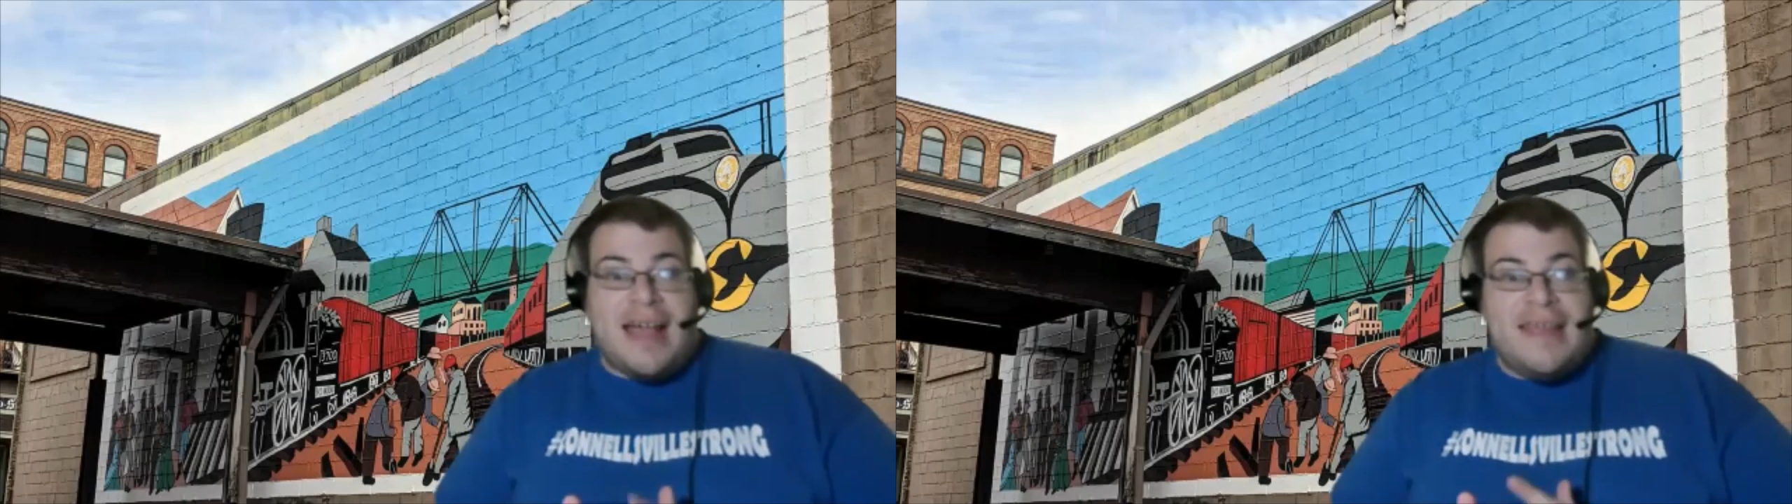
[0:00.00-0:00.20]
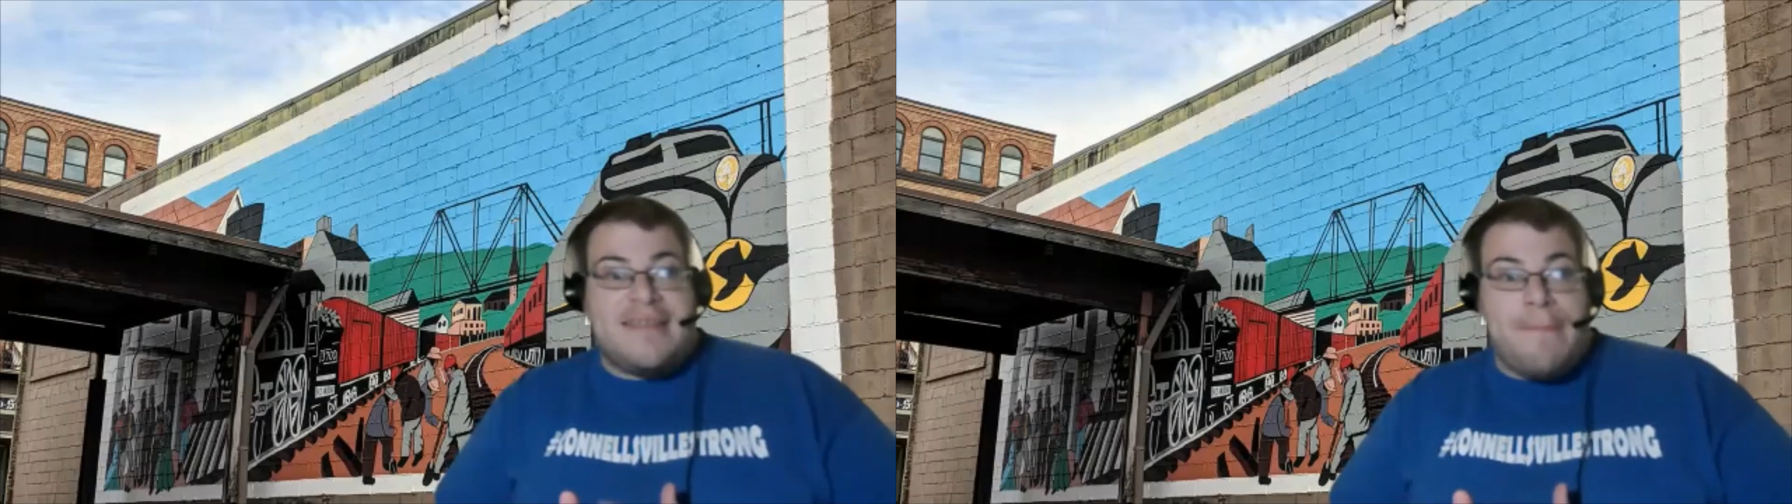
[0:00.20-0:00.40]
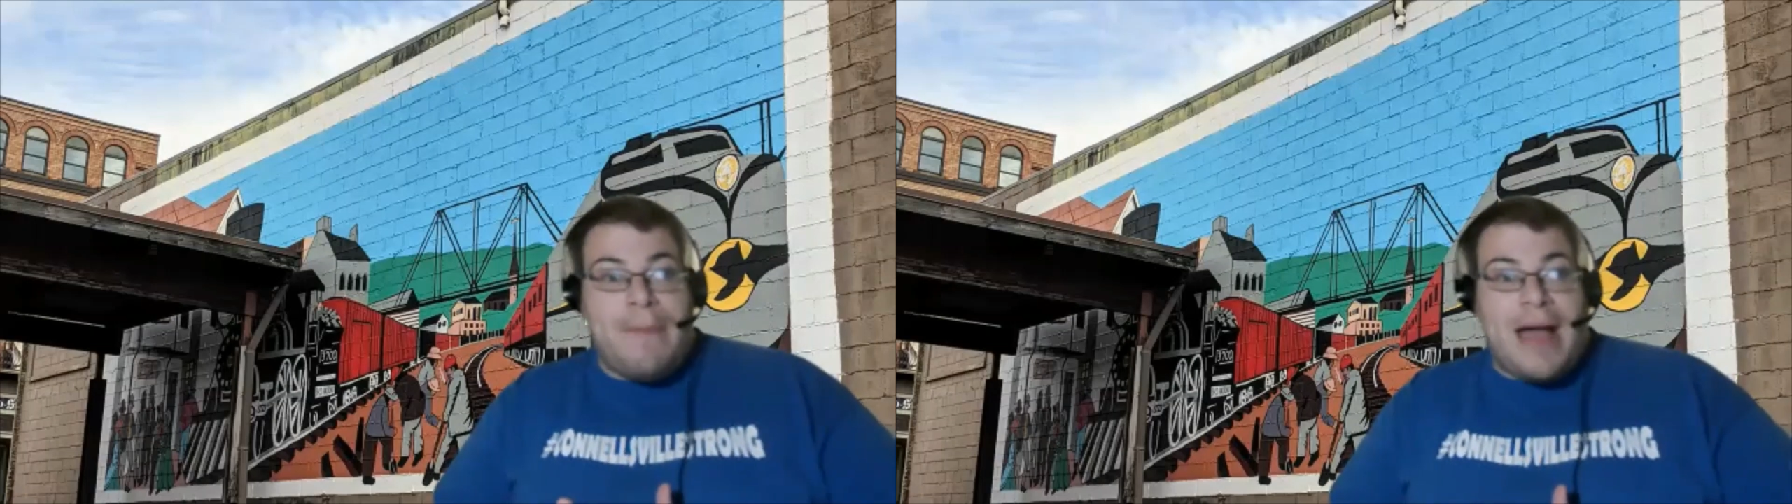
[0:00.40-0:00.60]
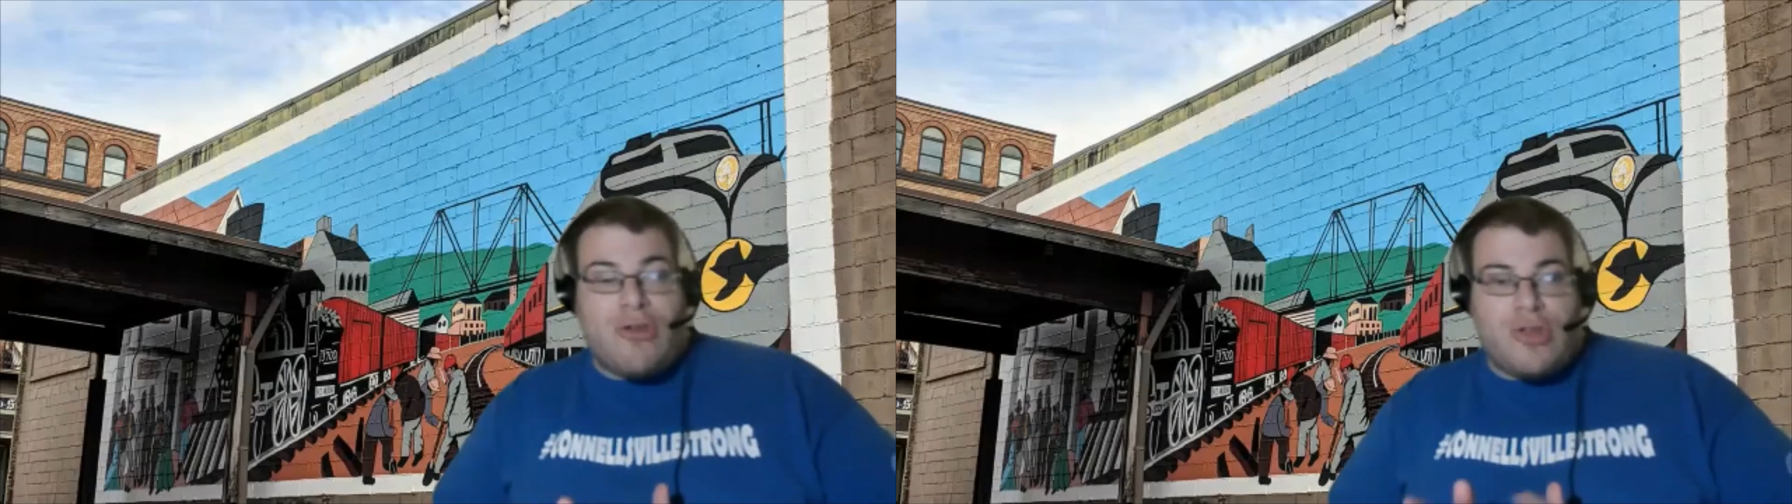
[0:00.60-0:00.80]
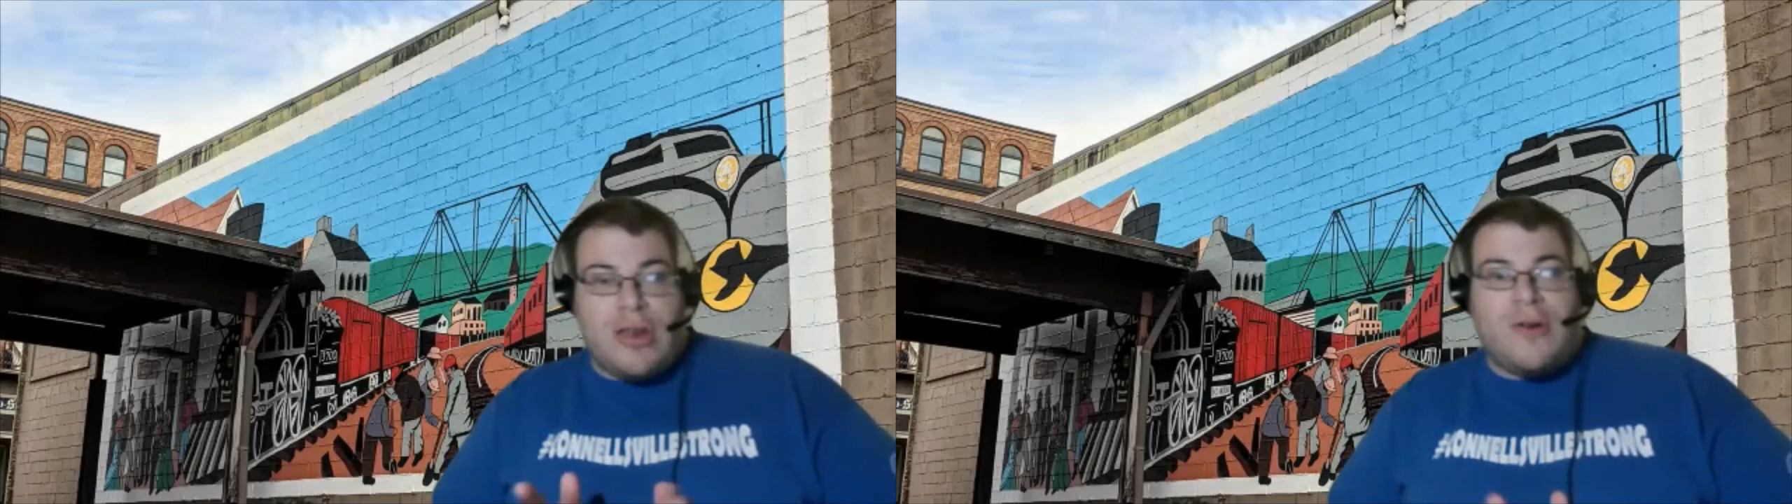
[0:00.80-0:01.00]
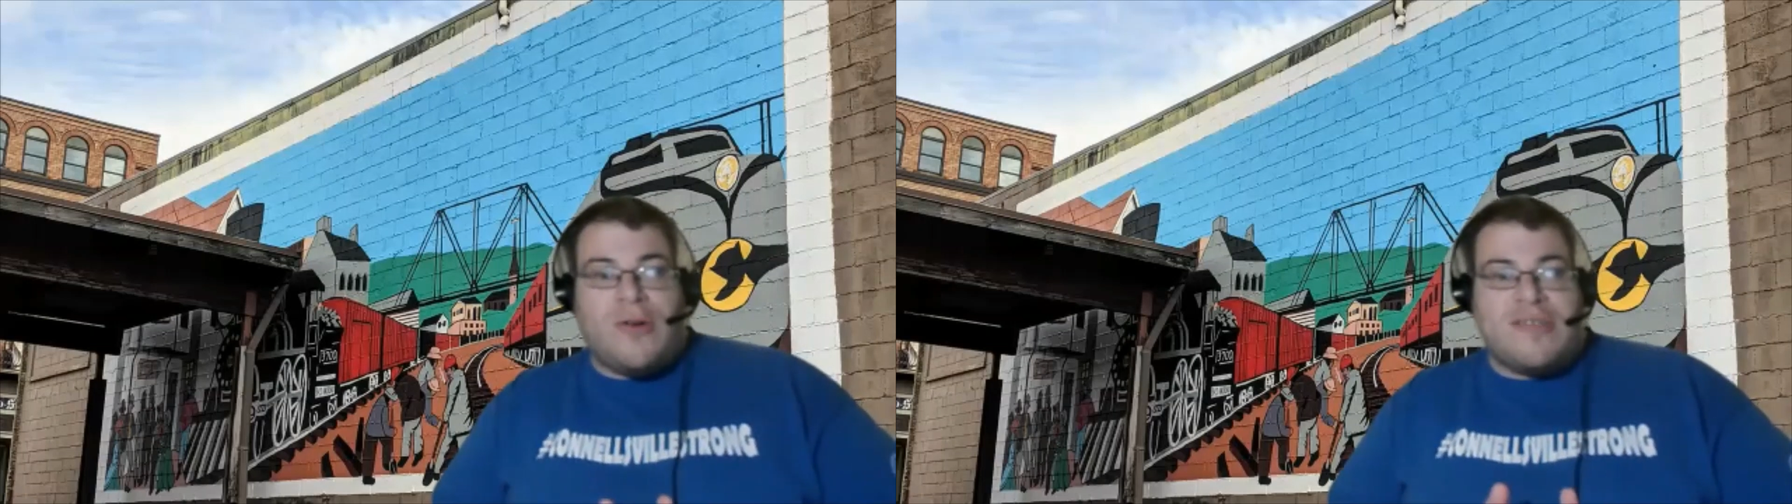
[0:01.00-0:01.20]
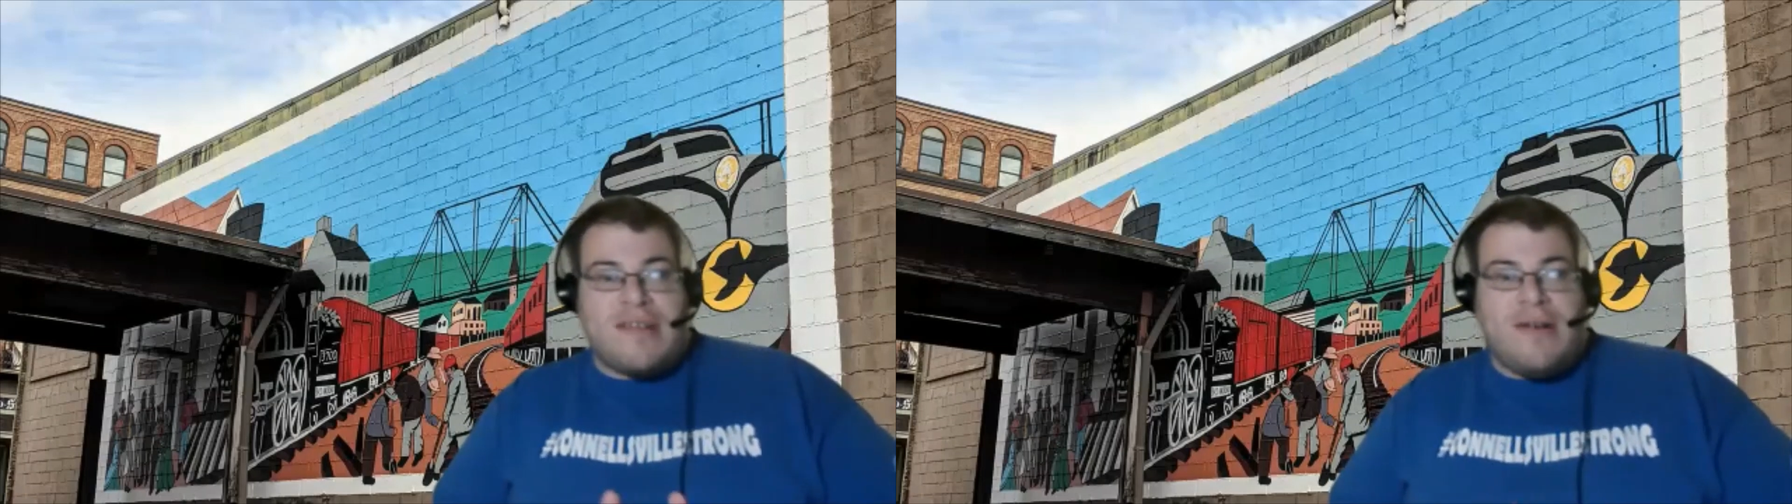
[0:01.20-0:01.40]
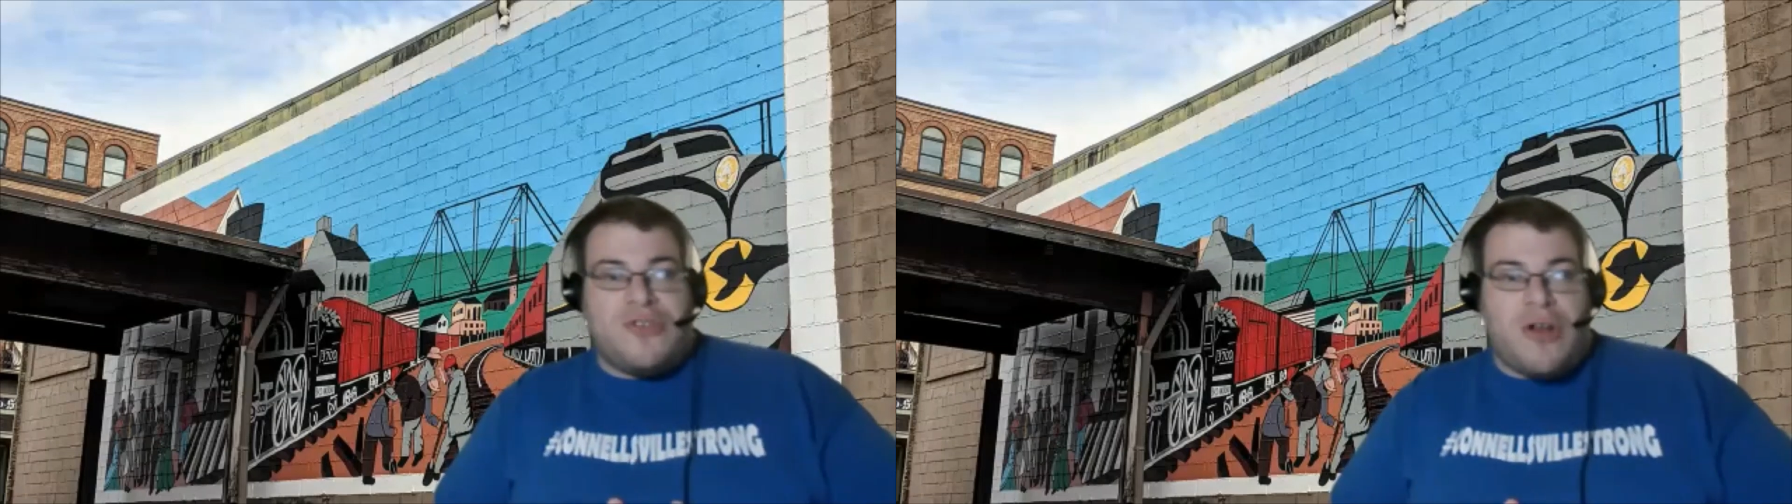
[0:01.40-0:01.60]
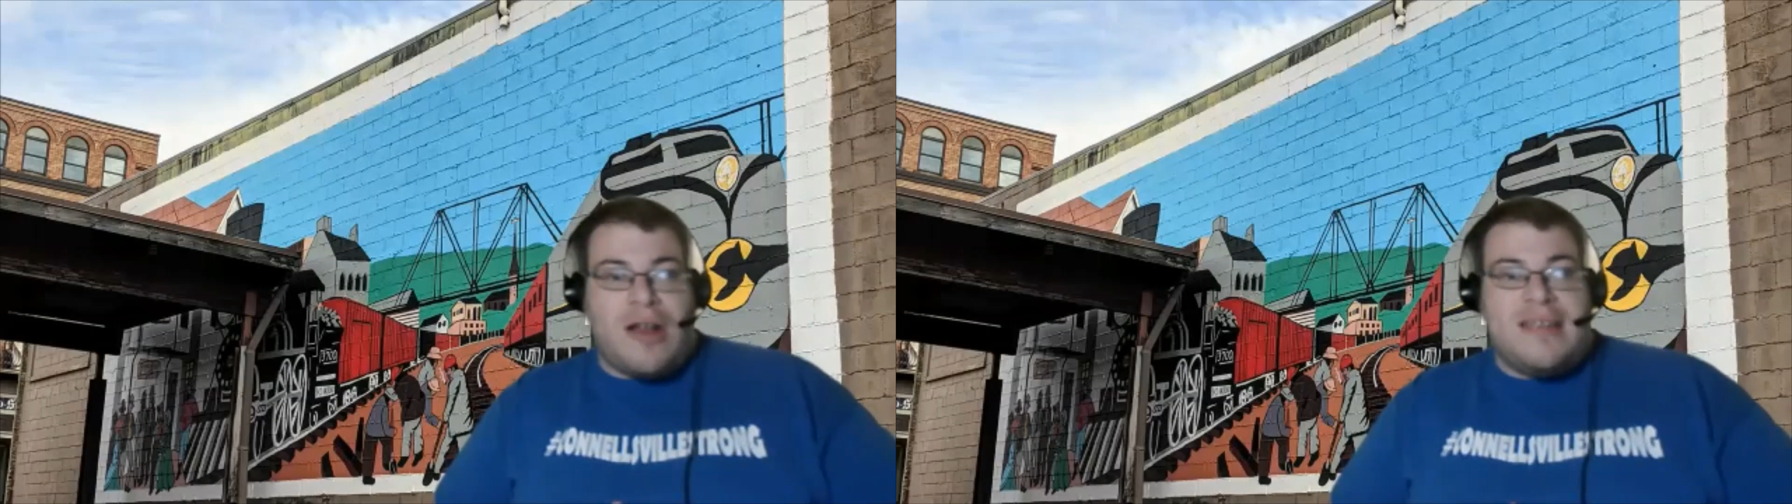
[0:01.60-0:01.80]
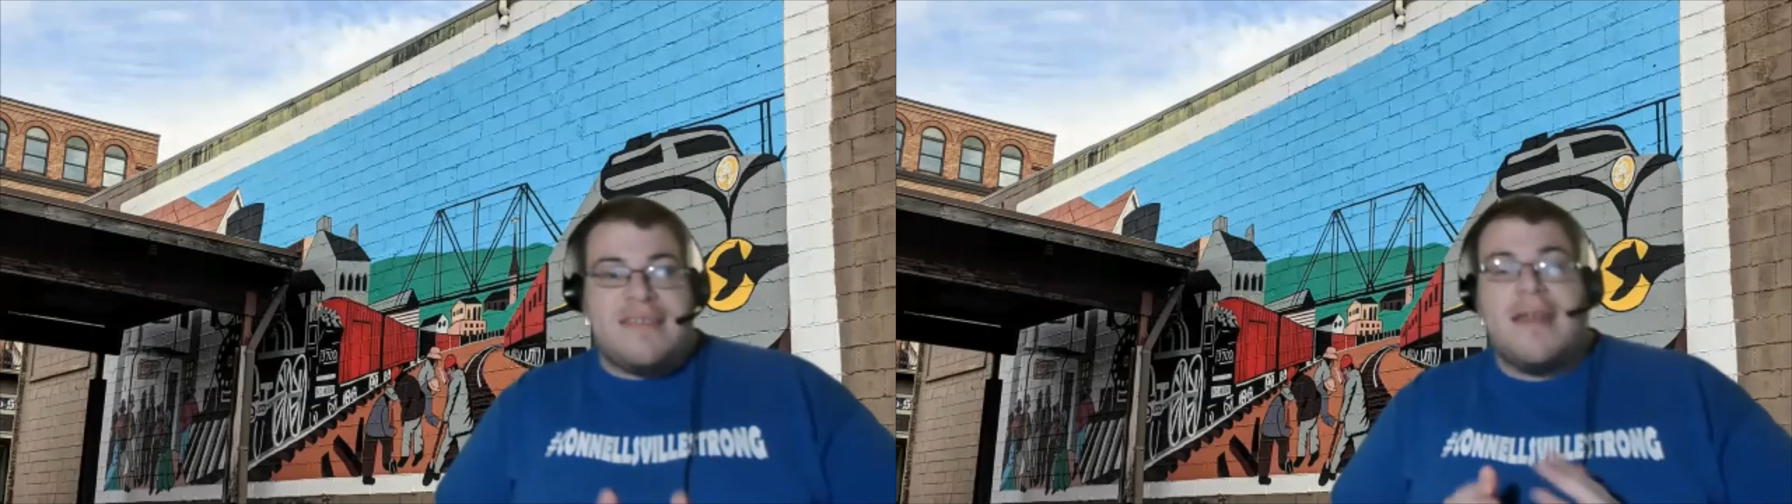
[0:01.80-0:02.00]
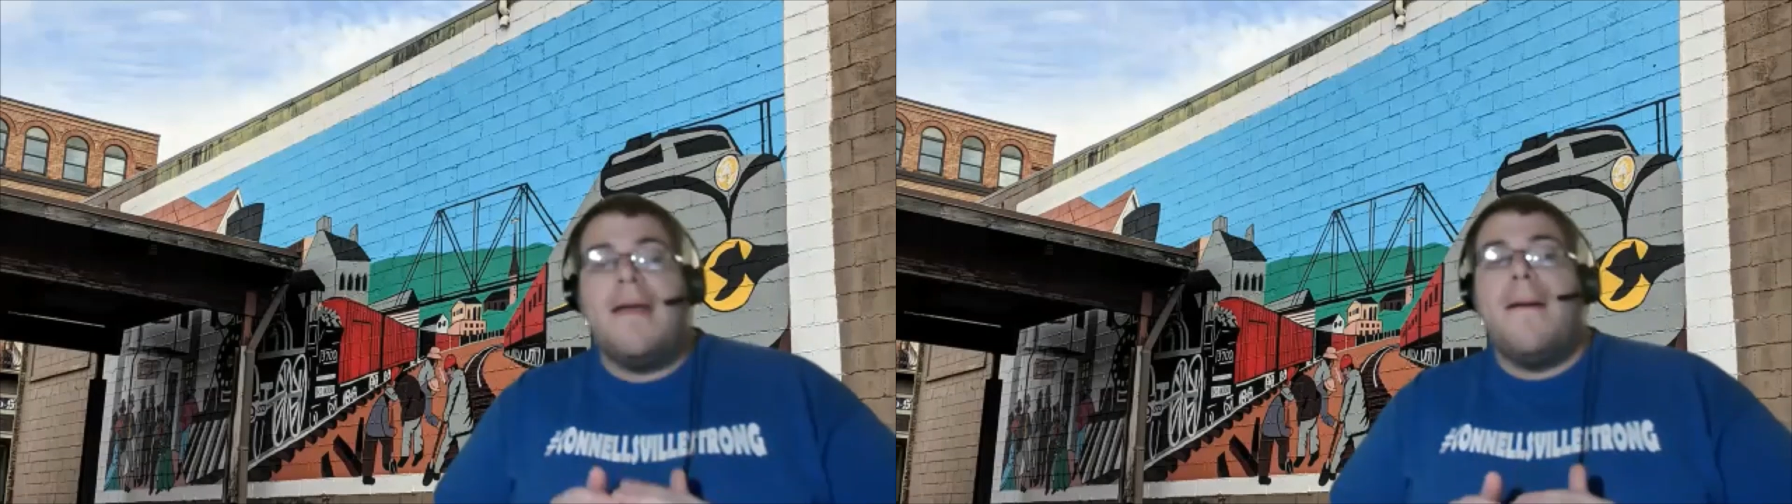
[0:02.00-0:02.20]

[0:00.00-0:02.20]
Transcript: as compassionate or as honest,